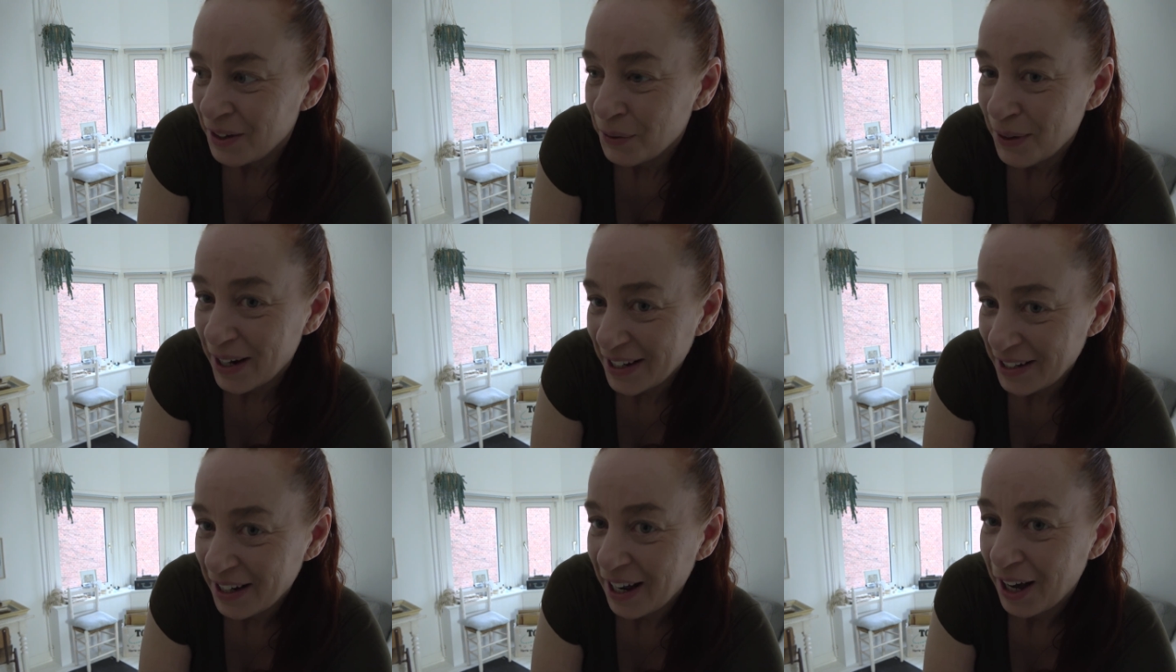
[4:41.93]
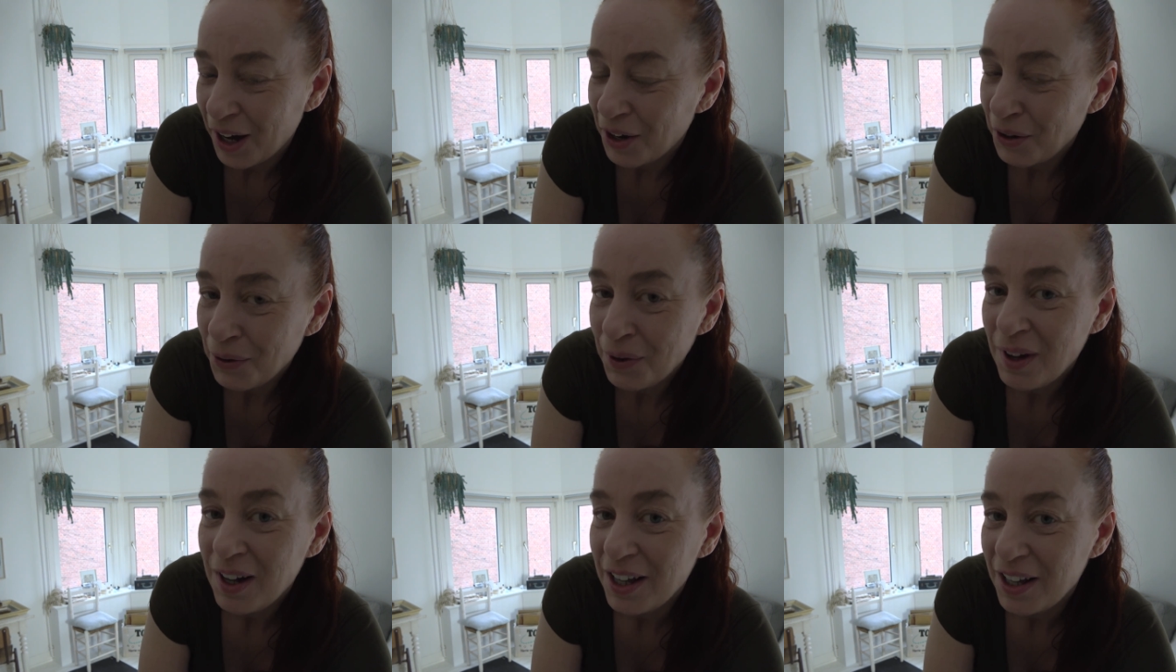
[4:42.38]
Right
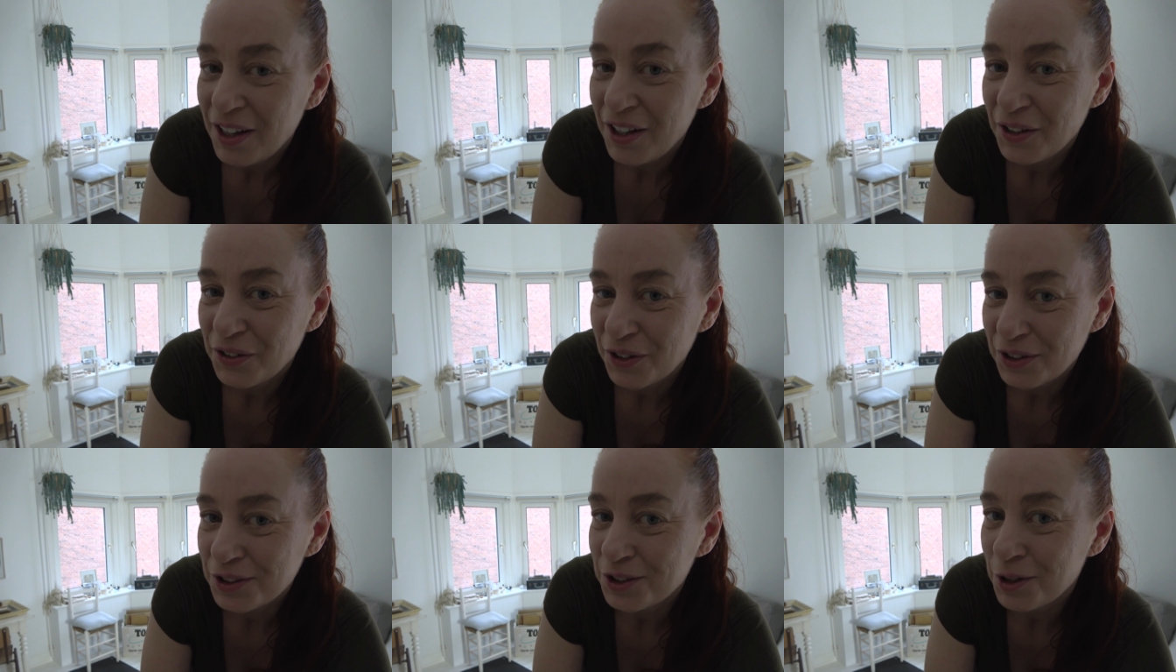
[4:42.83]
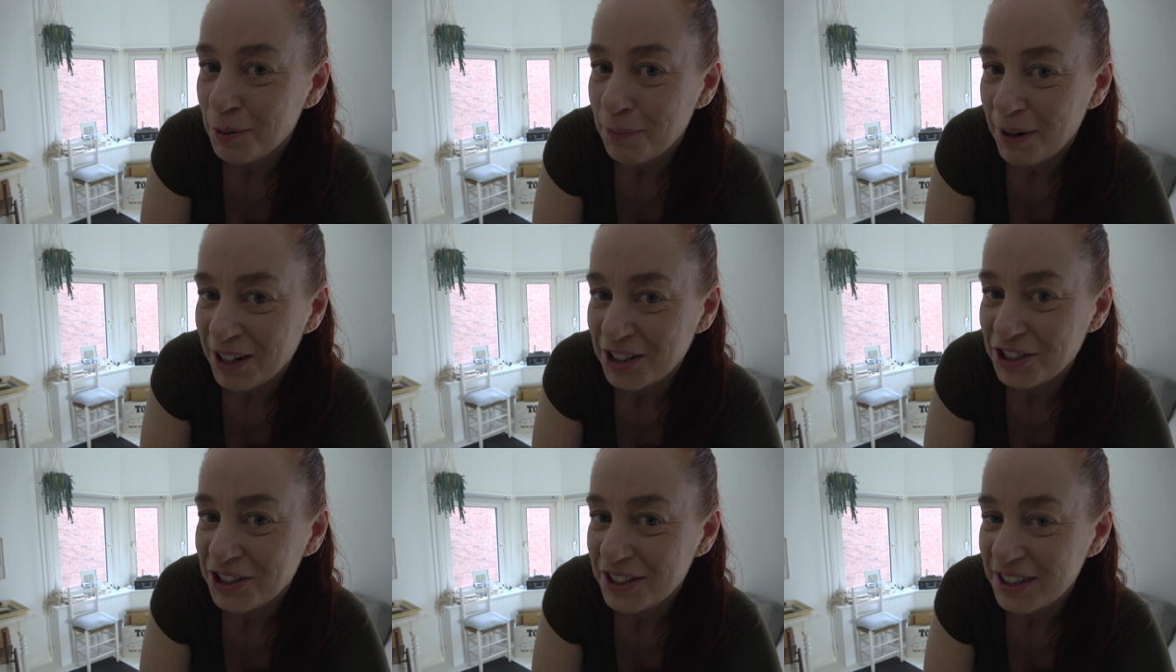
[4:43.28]
now, not so
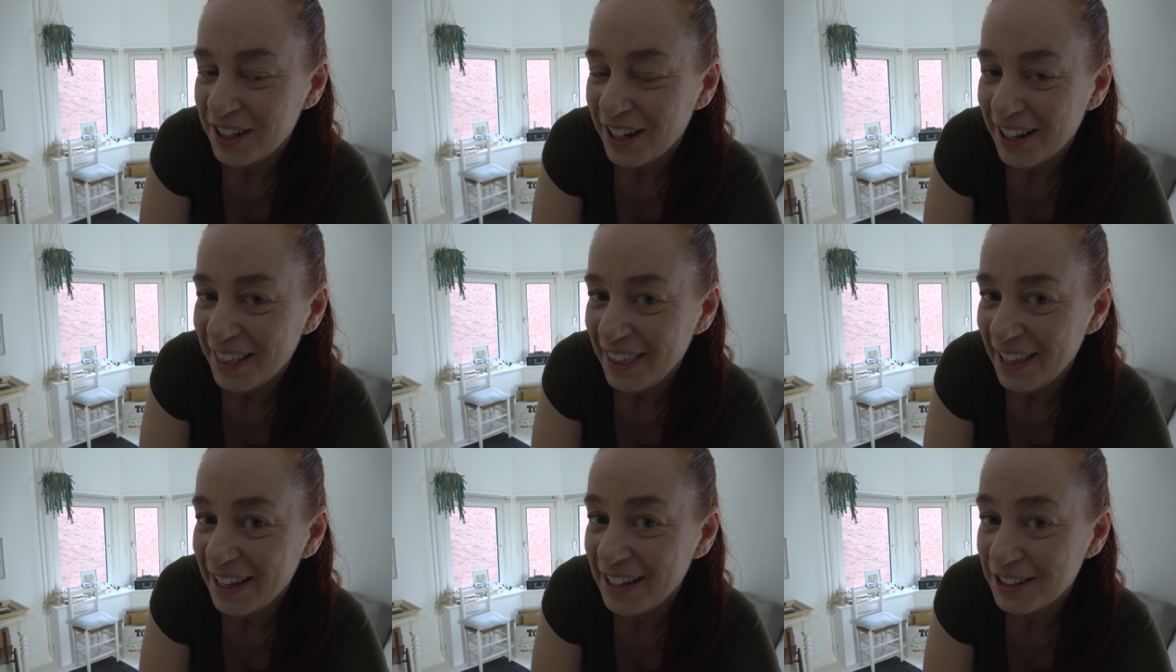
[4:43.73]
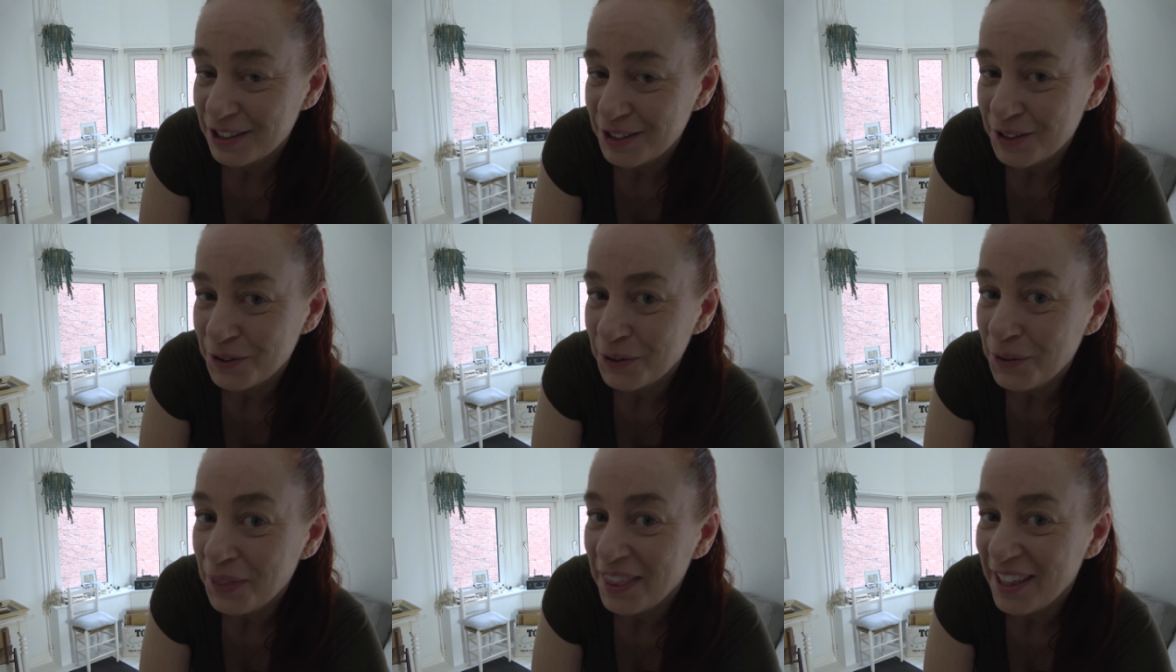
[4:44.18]
much. I think it's
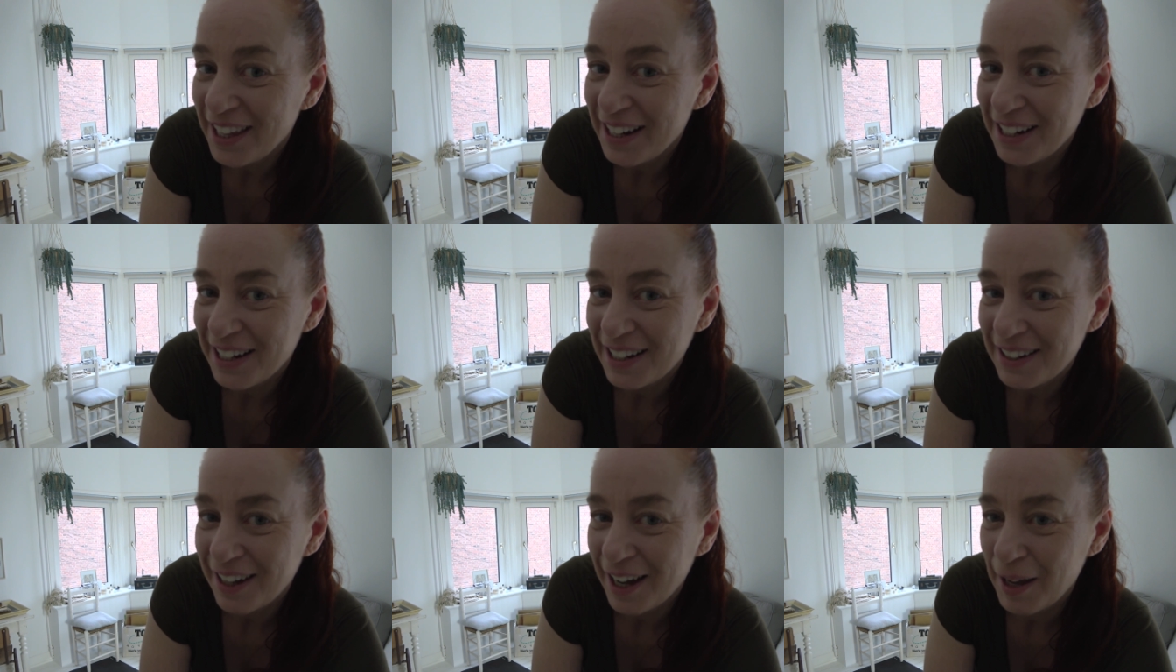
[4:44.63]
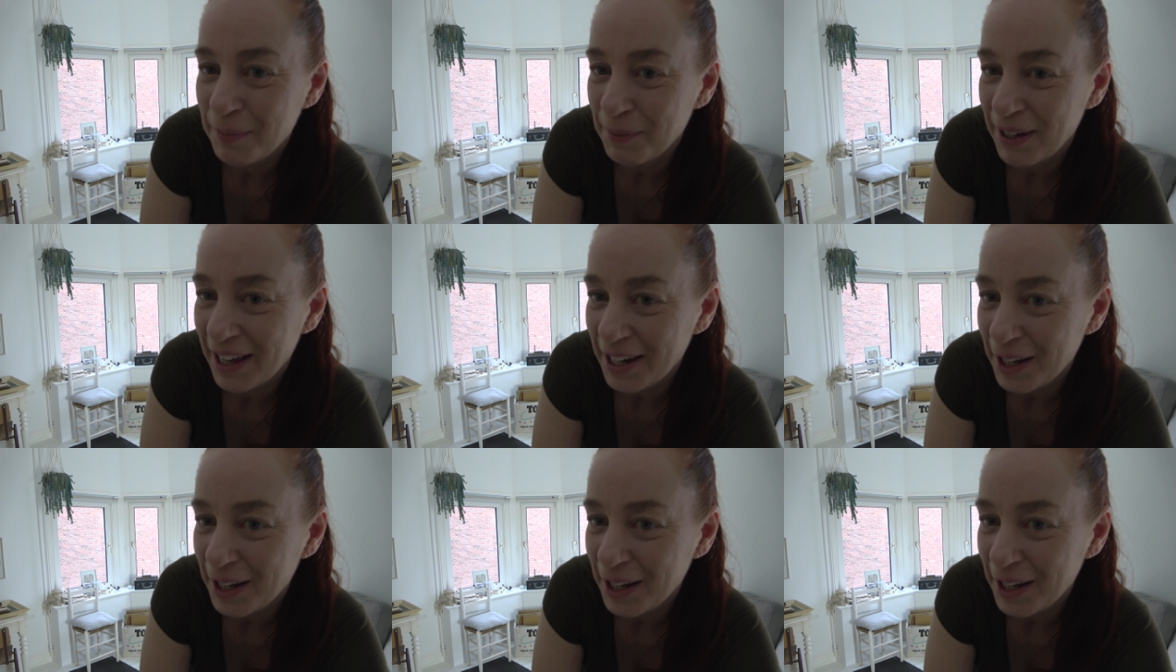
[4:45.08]
a good thing that I'm